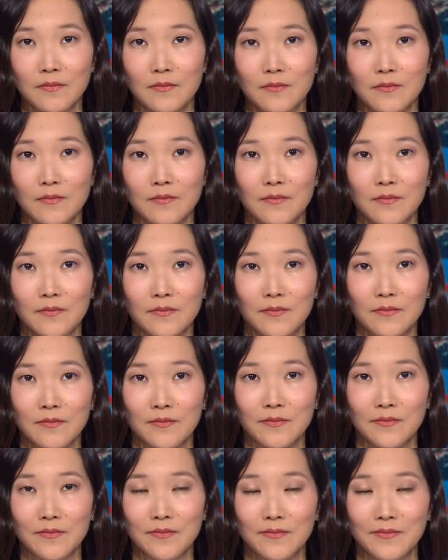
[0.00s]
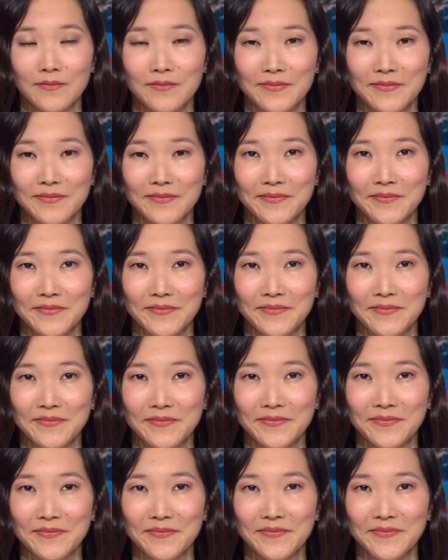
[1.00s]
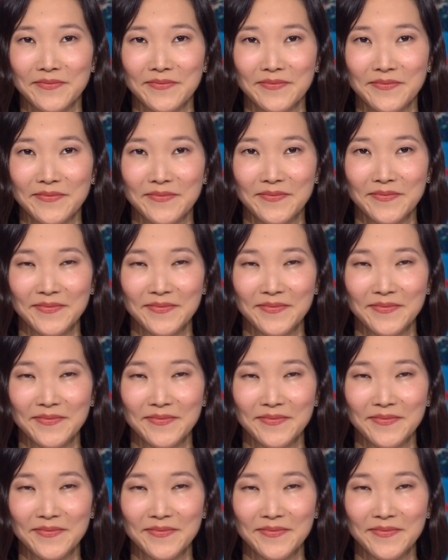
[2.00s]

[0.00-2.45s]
No words are spoken by the person on screen.